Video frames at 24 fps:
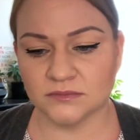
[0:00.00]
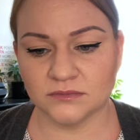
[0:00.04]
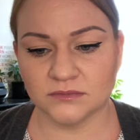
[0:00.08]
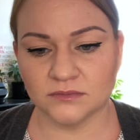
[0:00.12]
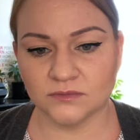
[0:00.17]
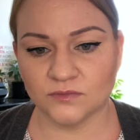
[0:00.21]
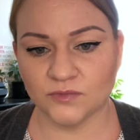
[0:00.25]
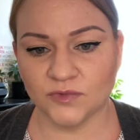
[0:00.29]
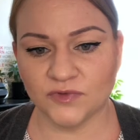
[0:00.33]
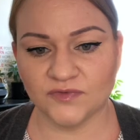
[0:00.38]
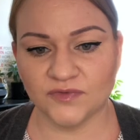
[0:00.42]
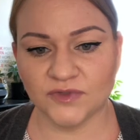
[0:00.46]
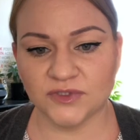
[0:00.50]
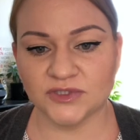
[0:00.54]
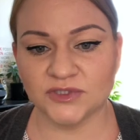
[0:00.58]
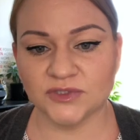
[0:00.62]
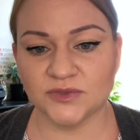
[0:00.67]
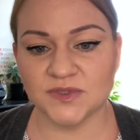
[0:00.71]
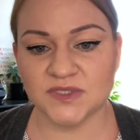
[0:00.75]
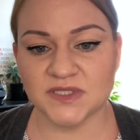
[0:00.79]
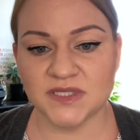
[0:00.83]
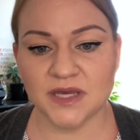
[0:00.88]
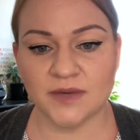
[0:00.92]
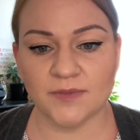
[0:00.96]
referred to
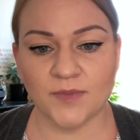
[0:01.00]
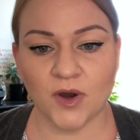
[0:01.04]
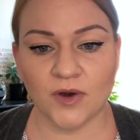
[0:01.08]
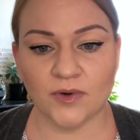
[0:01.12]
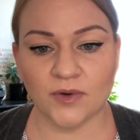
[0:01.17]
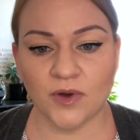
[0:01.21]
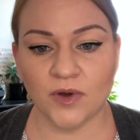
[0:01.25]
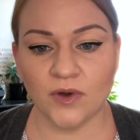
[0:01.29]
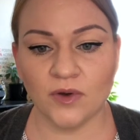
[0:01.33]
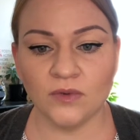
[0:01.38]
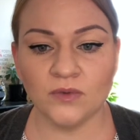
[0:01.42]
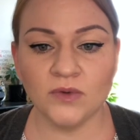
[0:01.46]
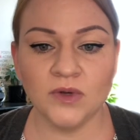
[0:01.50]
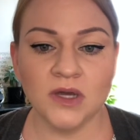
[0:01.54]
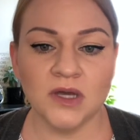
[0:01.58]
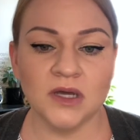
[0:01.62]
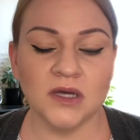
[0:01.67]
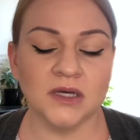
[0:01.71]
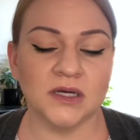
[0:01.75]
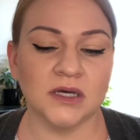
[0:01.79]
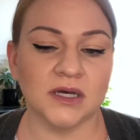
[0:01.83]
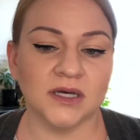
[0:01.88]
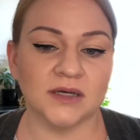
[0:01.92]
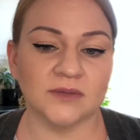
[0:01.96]
as MRO.
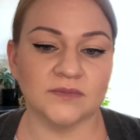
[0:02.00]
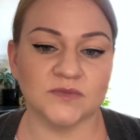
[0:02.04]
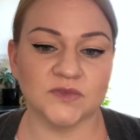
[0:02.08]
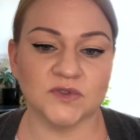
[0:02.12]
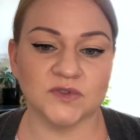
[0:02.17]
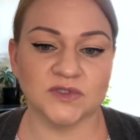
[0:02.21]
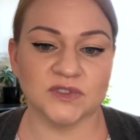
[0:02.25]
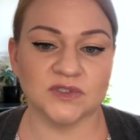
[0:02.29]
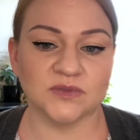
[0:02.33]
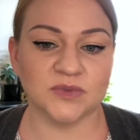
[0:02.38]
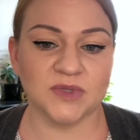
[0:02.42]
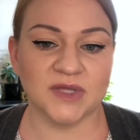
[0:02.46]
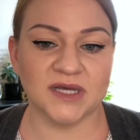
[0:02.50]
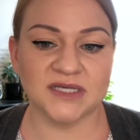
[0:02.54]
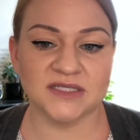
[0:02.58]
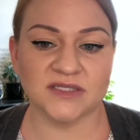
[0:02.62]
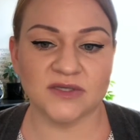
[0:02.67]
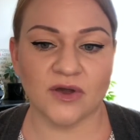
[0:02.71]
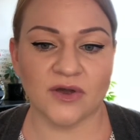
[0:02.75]
Those supplies